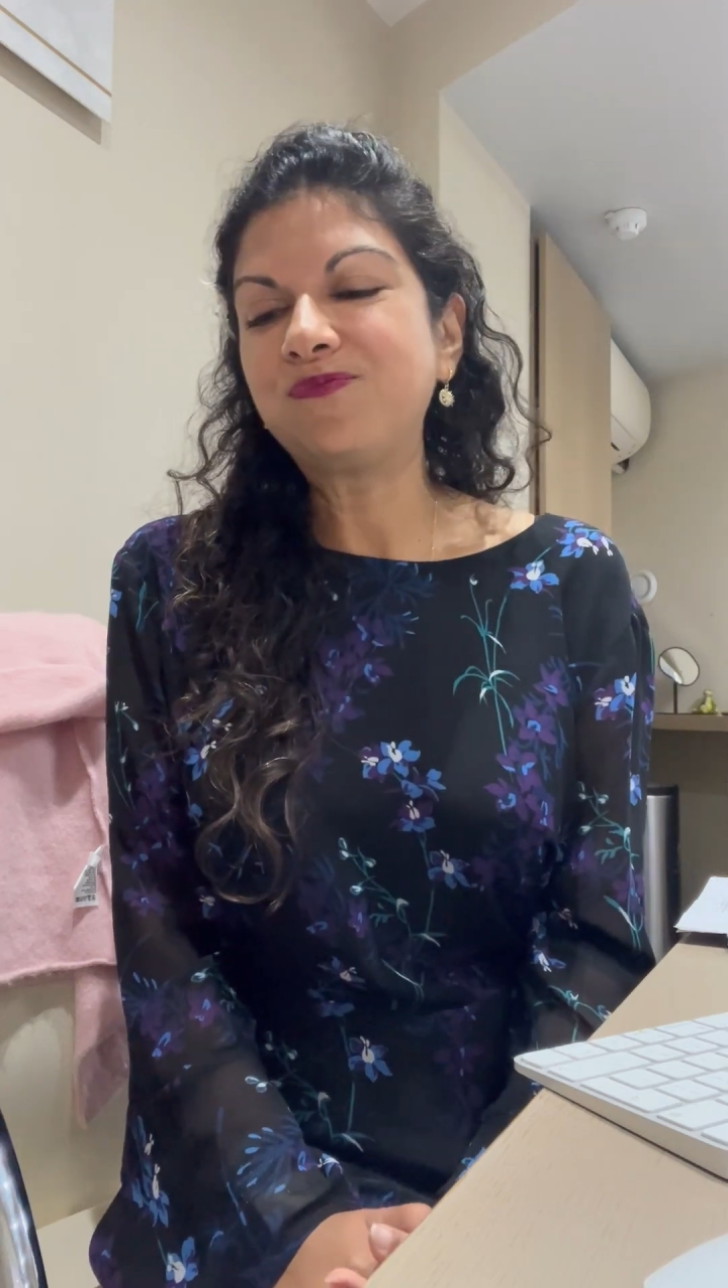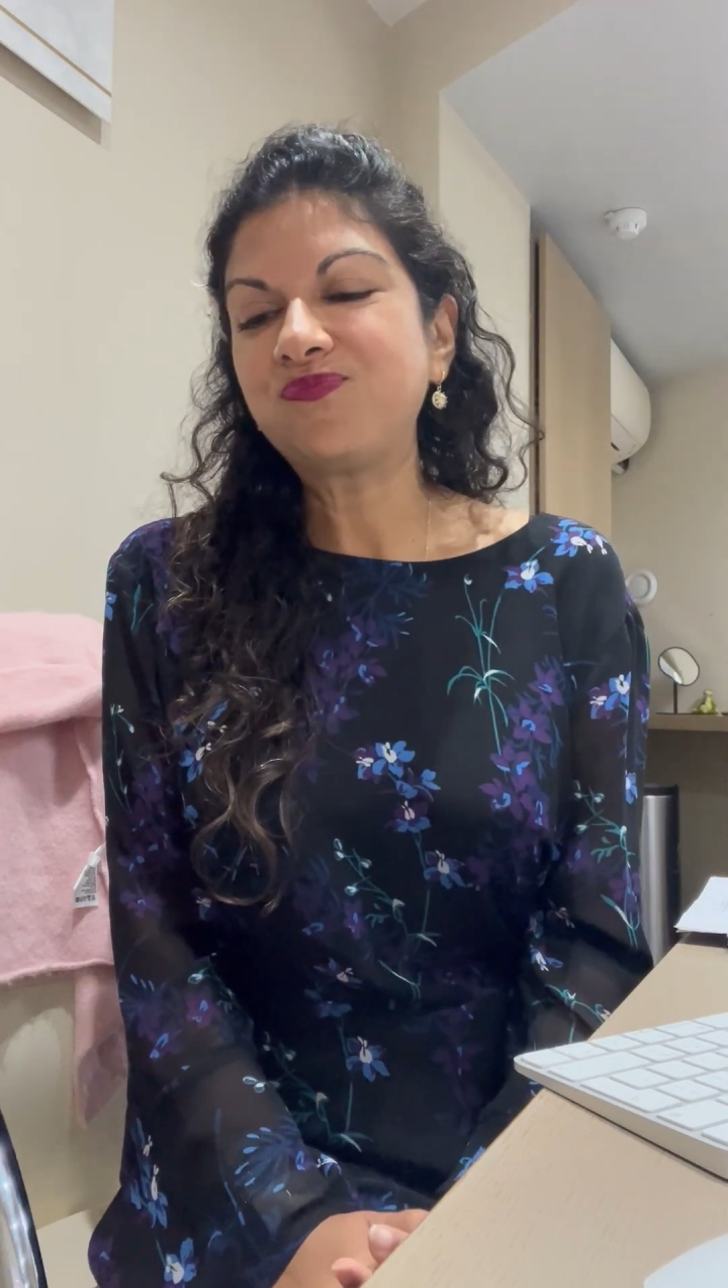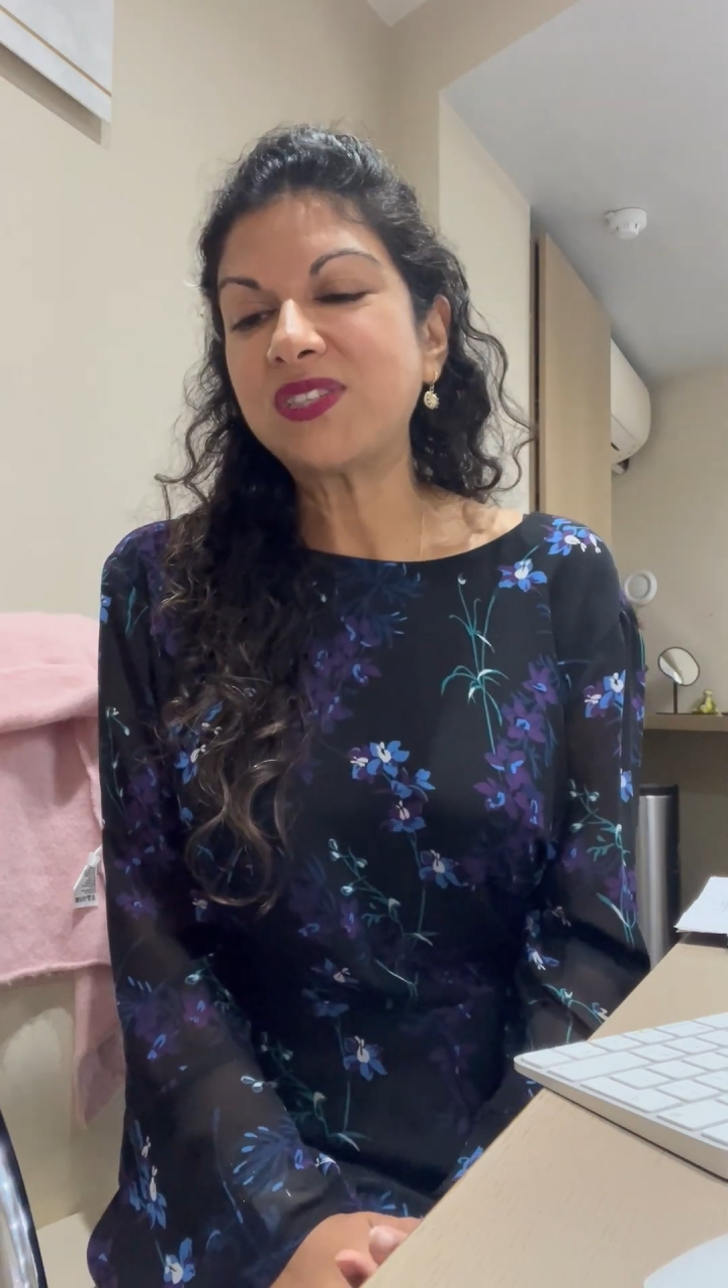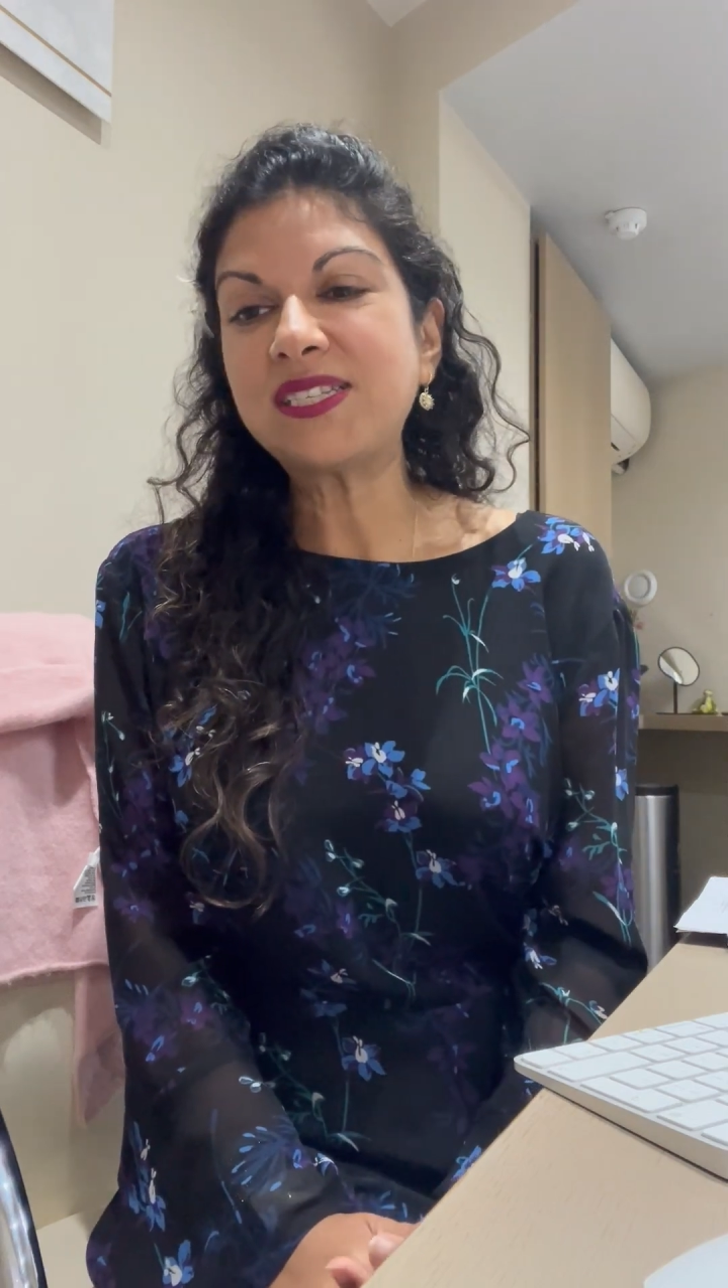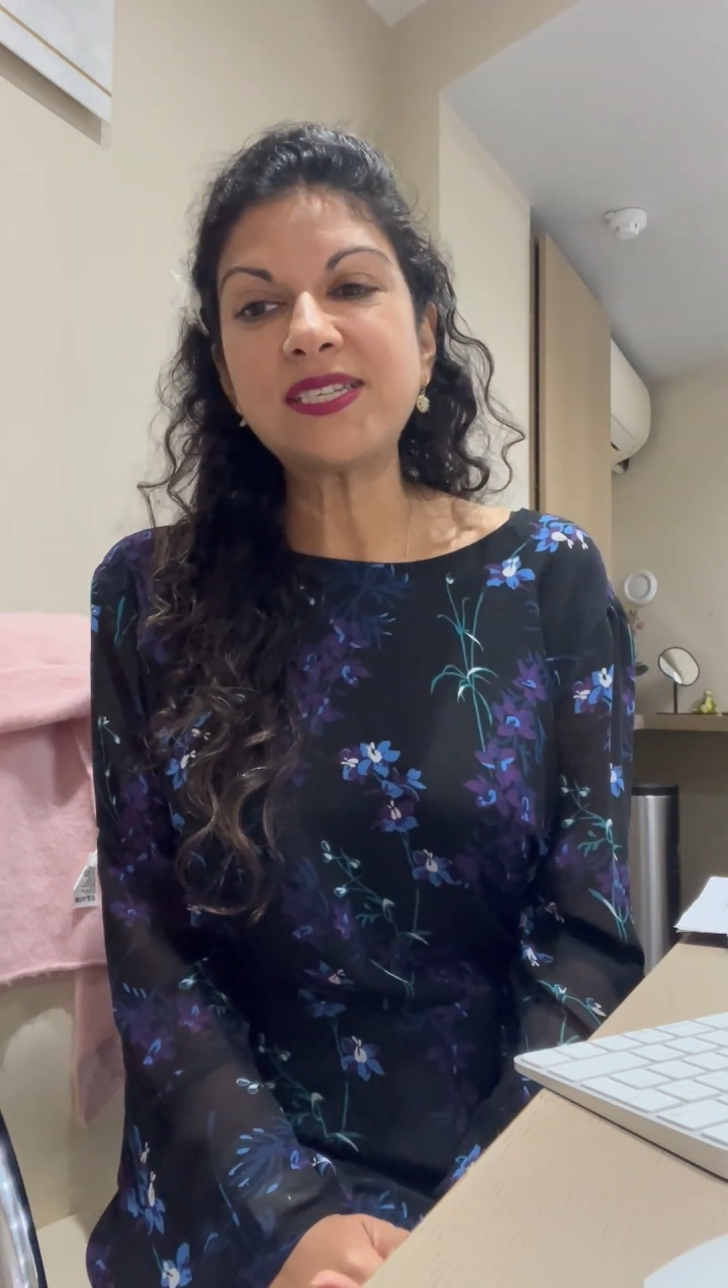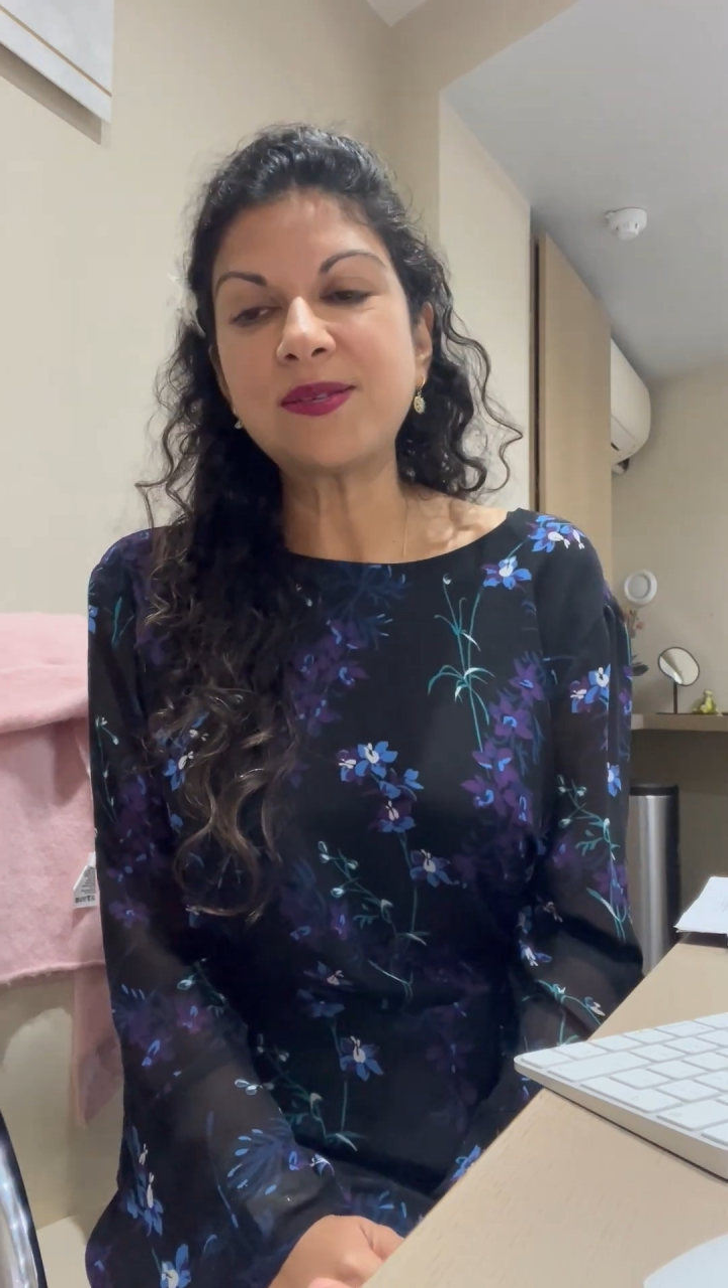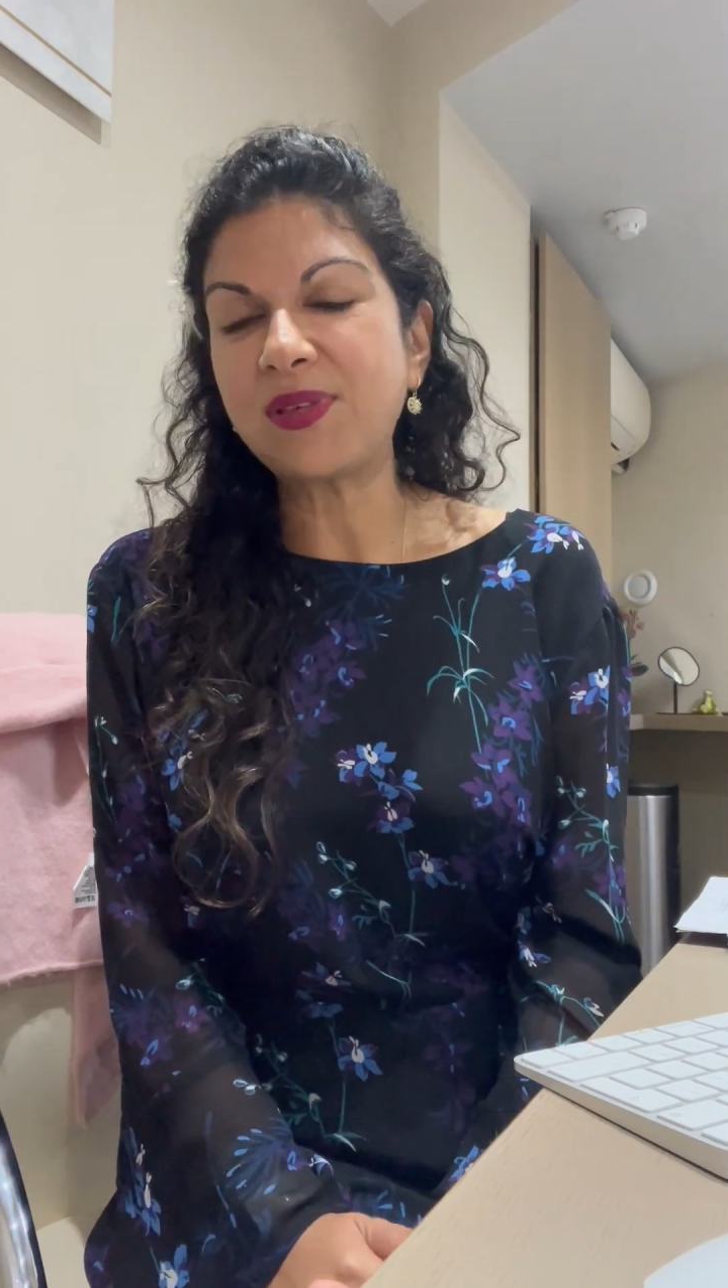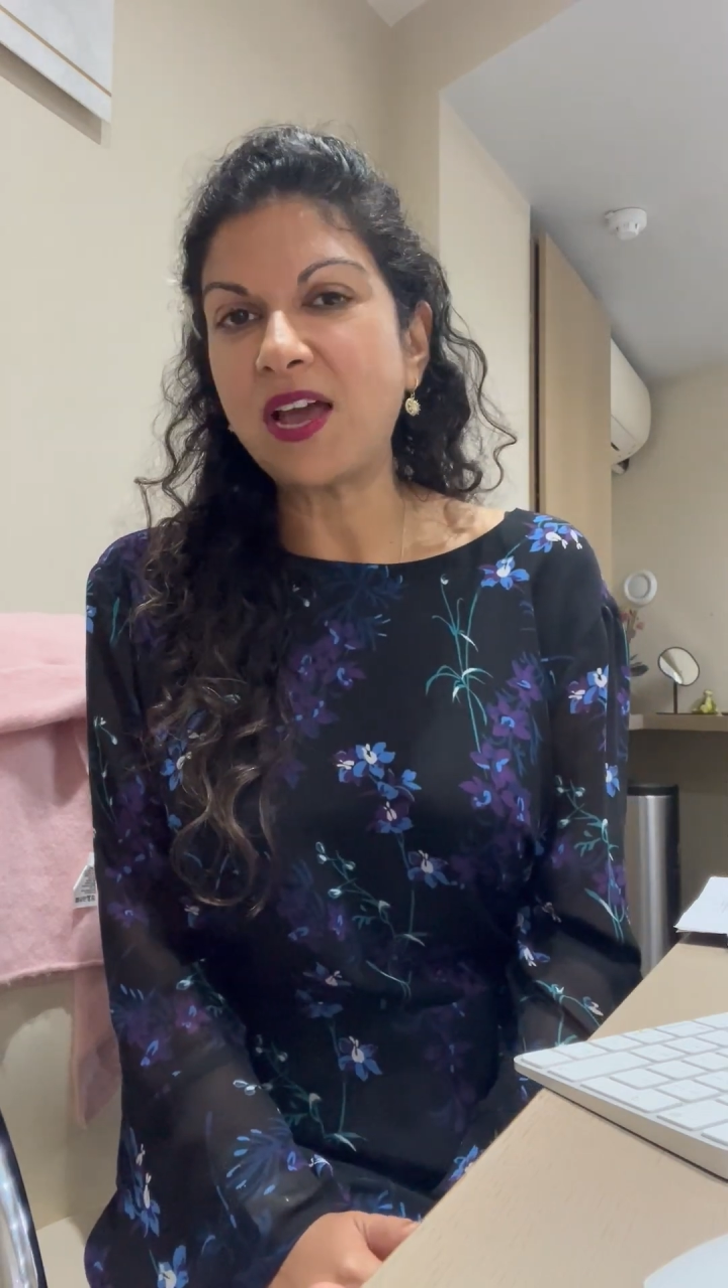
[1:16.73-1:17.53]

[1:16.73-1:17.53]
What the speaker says: This is something